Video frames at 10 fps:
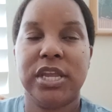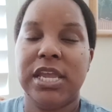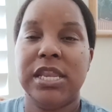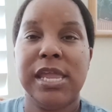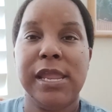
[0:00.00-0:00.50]

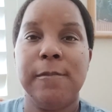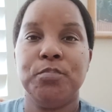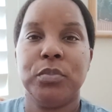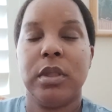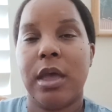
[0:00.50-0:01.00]
any
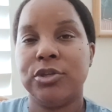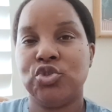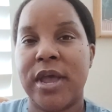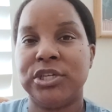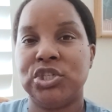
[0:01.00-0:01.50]

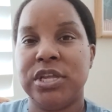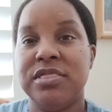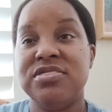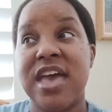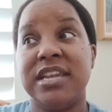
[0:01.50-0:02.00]

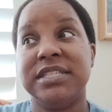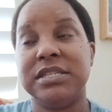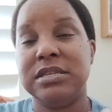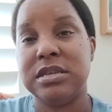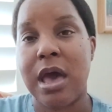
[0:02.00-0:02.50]
attraction that is
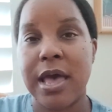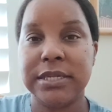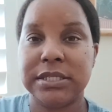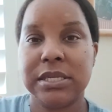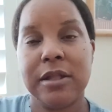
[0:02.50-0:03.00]

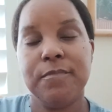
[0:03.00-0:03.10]
not